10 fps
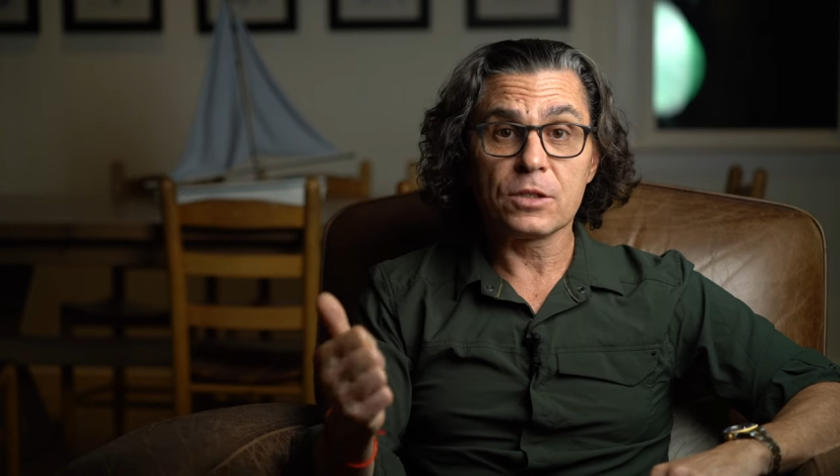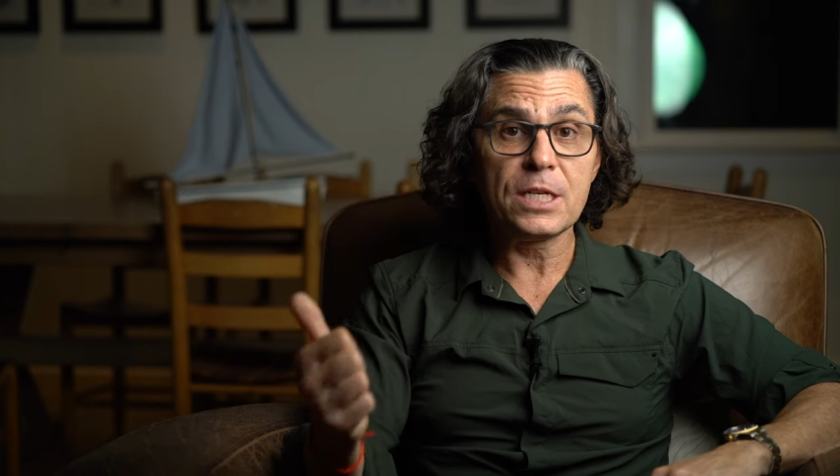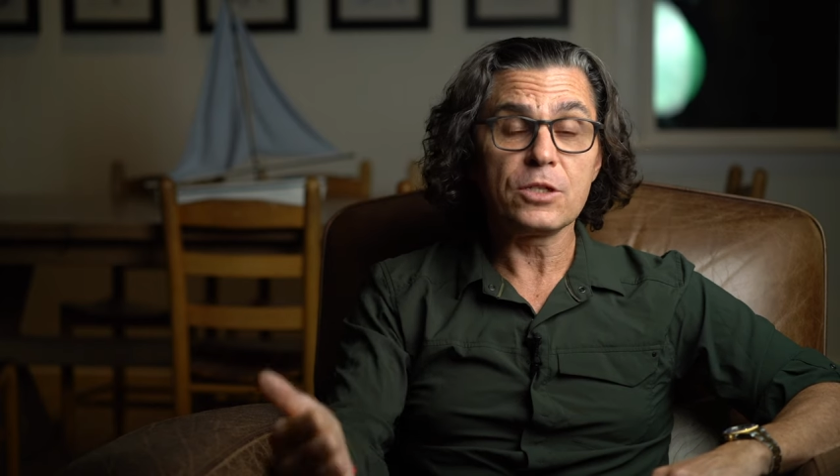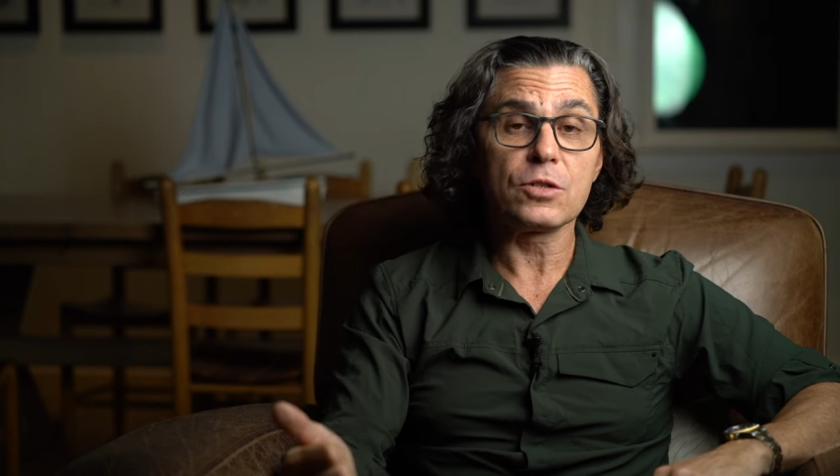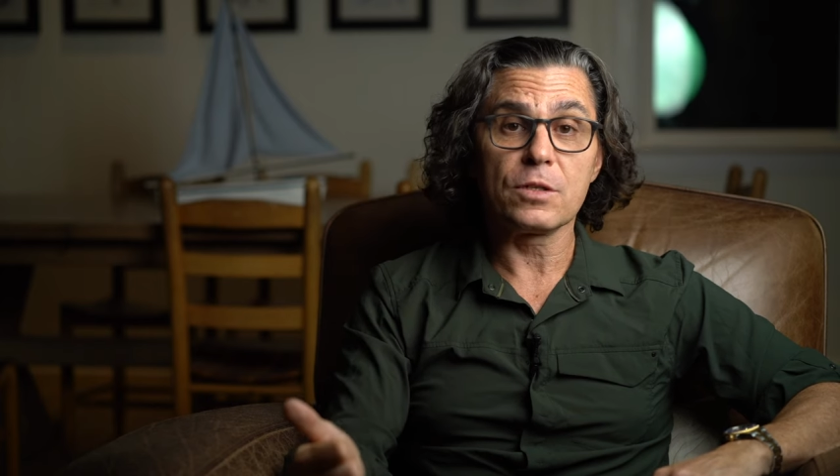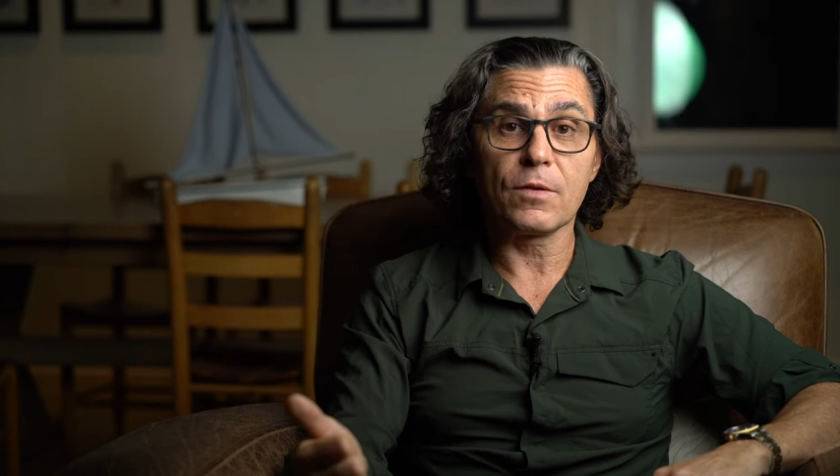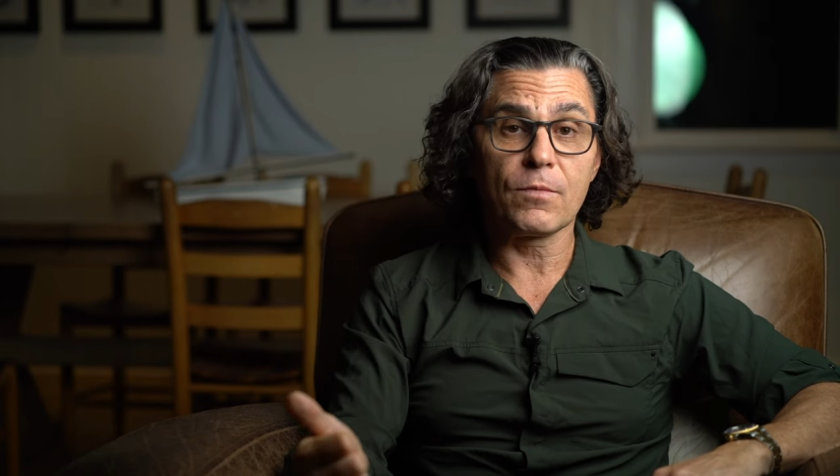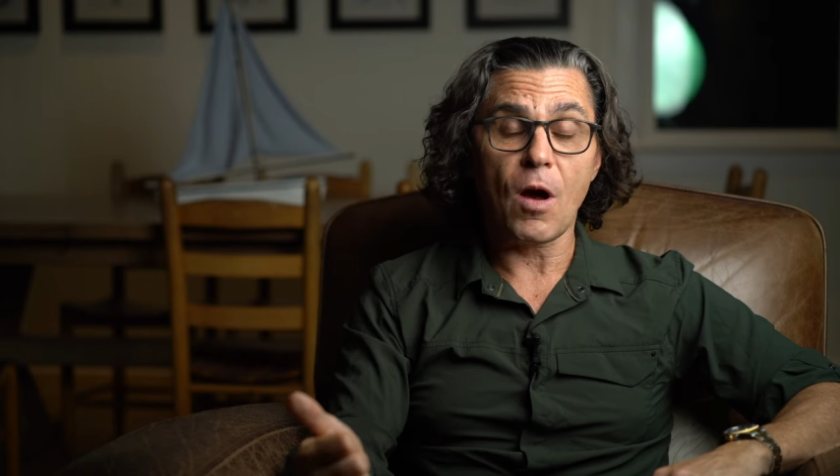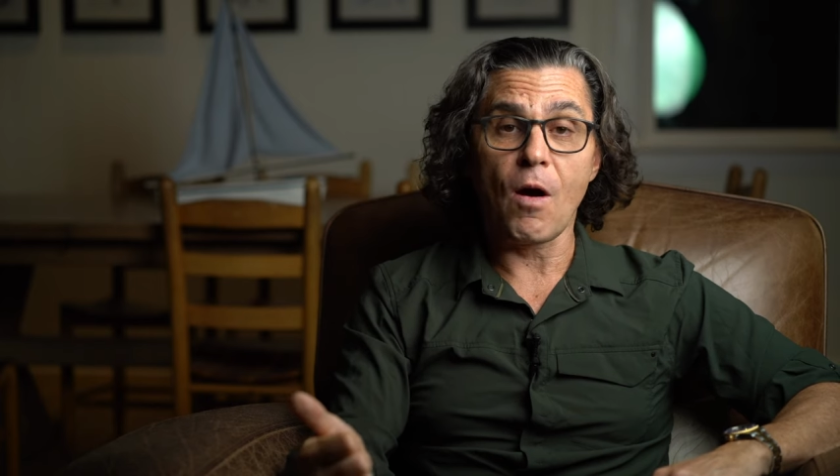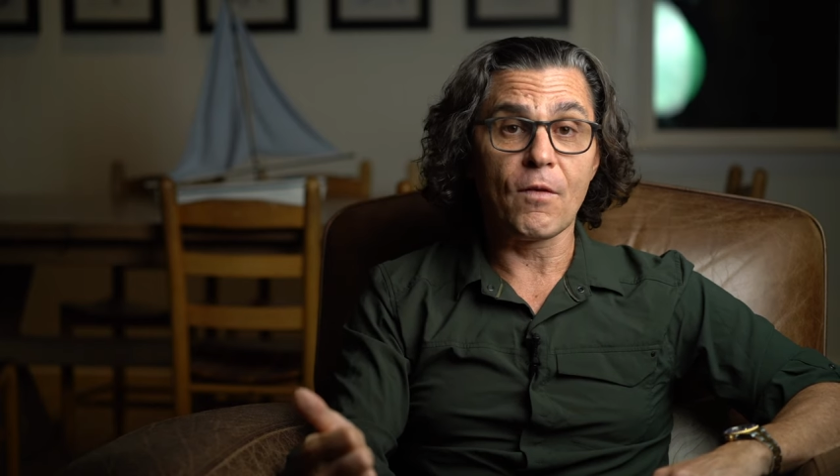Teachers of
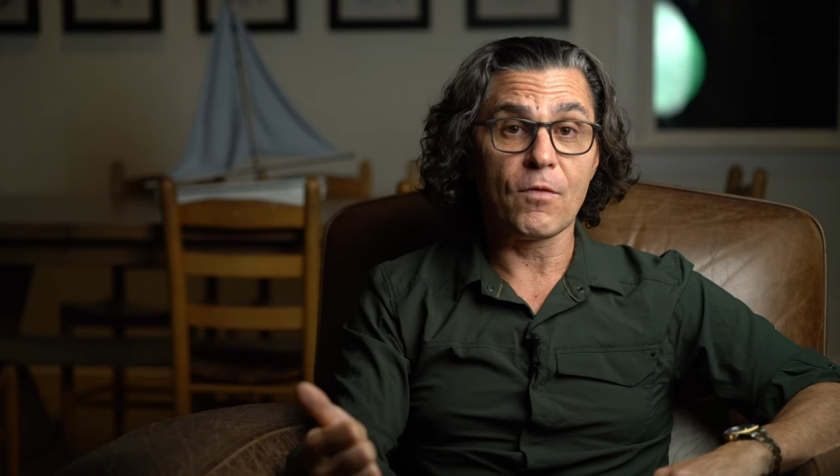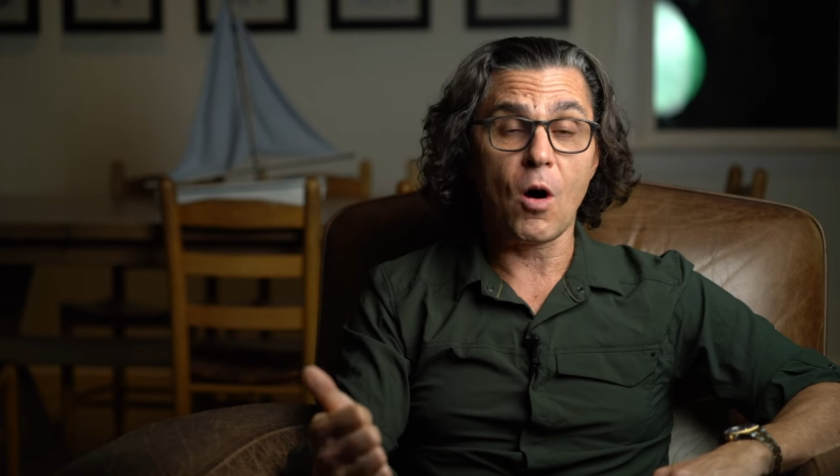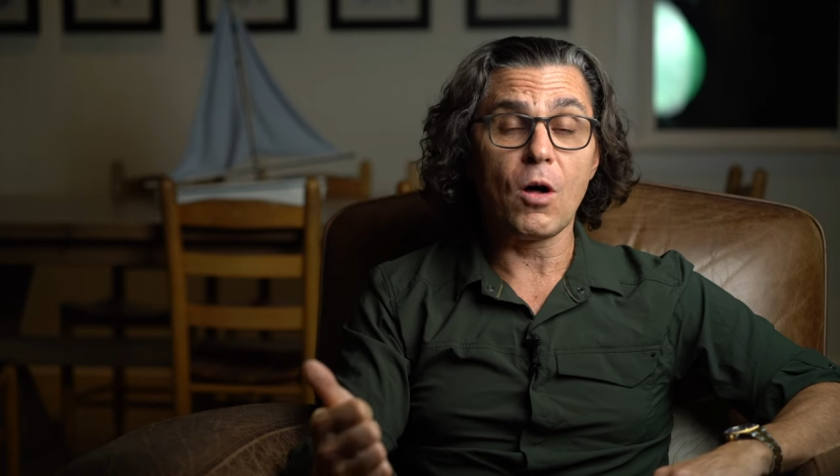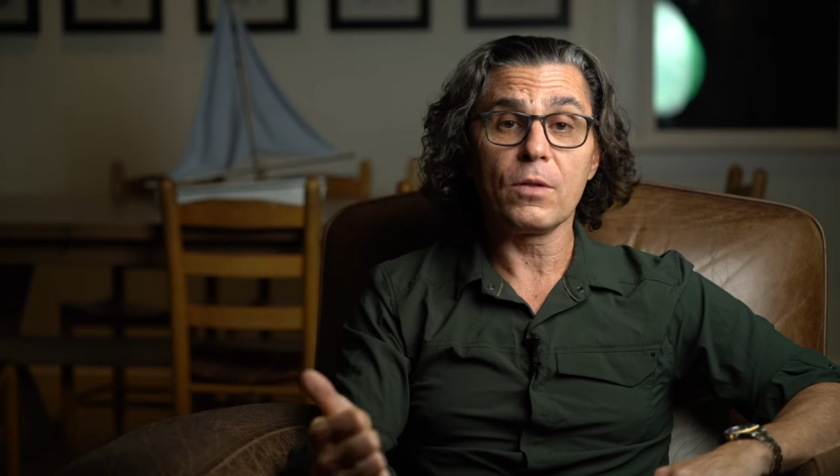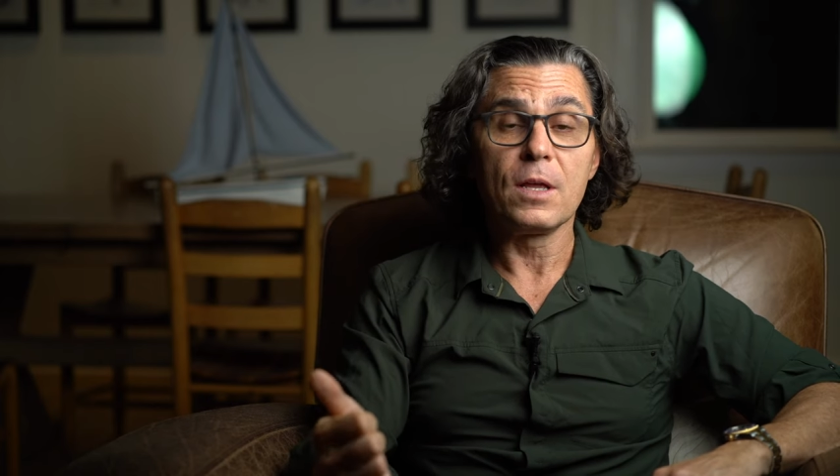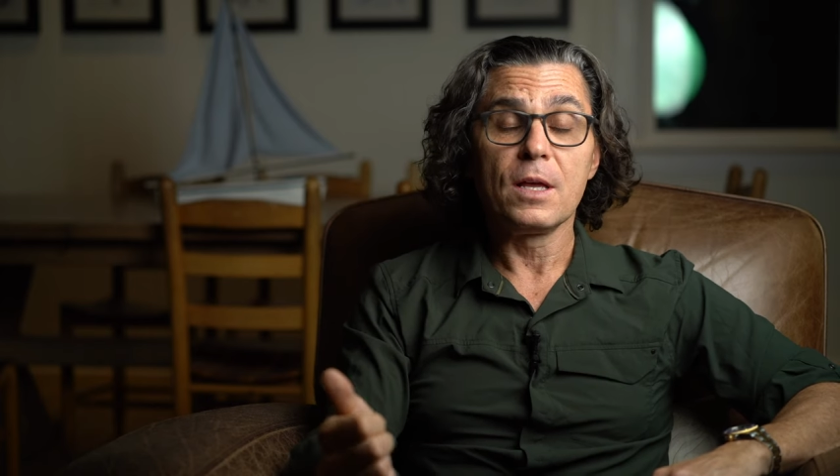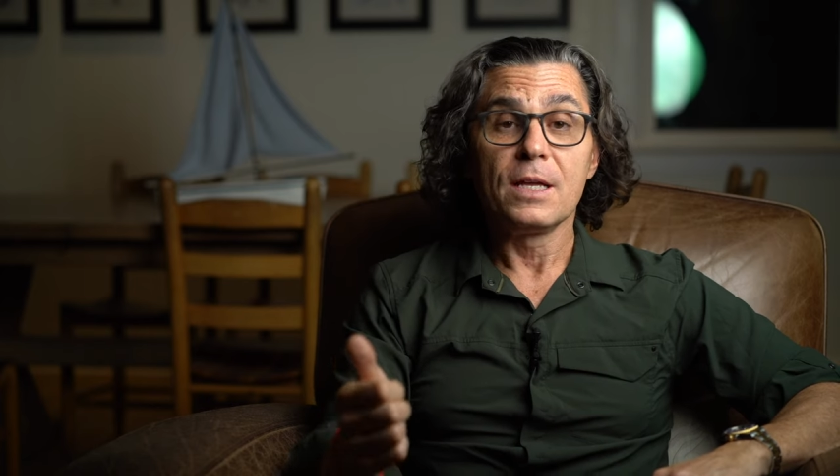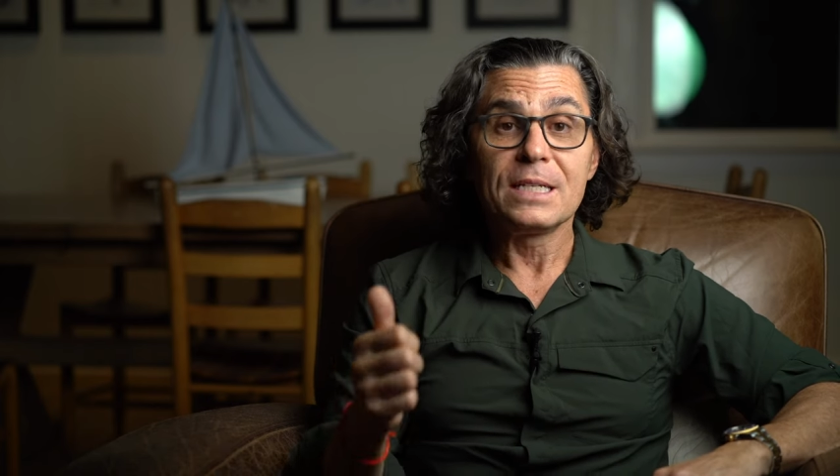all